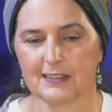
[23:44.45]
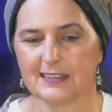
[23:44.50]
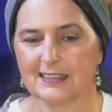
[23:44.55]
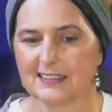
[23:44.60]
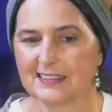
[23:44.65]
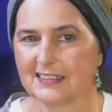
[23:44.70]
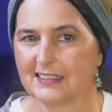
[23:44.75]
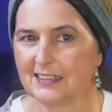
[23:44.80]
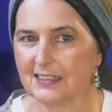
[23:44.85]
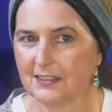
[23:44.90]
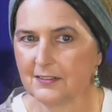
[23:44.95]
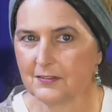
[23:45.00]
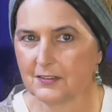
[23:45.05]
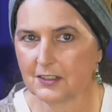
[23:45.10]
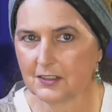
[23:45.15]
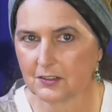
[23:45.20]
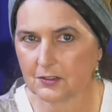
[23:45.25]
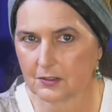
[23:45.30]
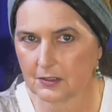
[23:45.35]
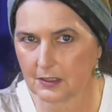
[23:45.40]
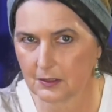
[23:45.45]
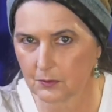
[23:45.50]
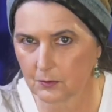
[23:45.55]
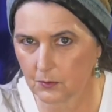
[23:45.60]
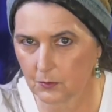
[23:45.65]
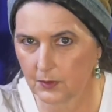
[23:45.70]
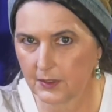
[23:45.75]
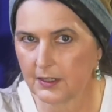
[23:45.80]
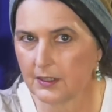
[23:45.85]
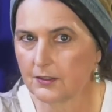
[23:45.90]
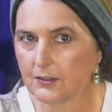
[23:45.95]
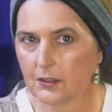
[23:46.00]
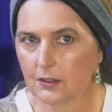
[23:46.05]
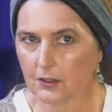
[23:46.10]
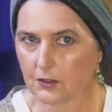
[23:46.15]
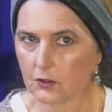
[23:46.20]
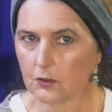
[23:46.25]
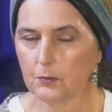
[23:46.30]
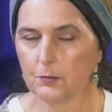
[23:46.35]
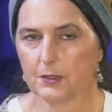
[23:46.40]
let's see if this reads a little